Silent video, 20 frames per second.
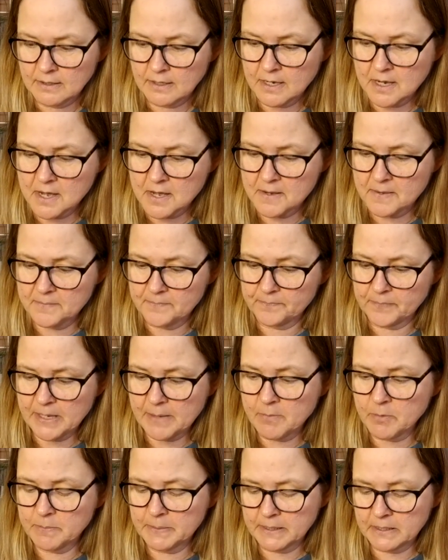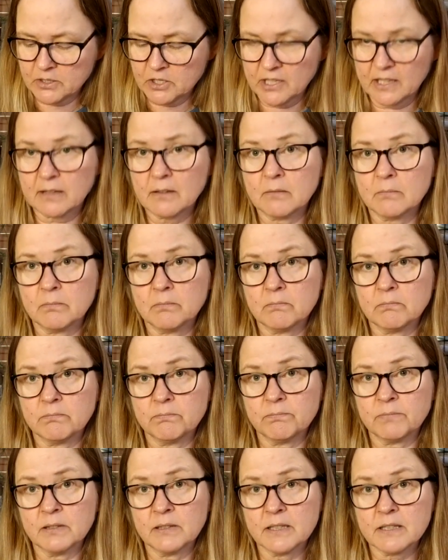I'm a big
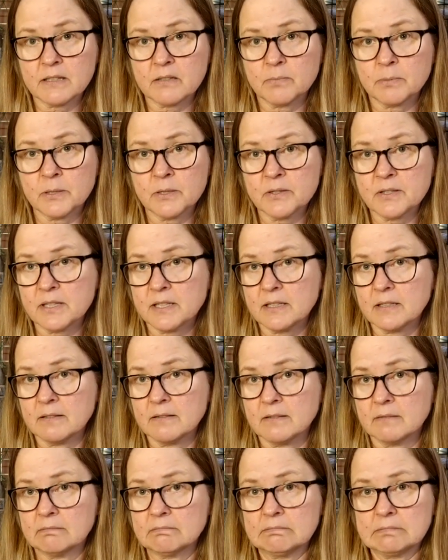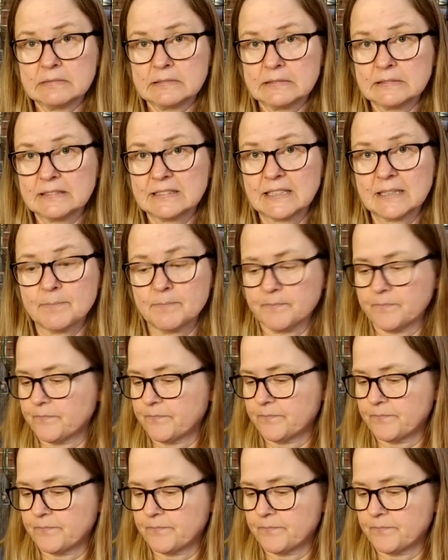checklist person because I'm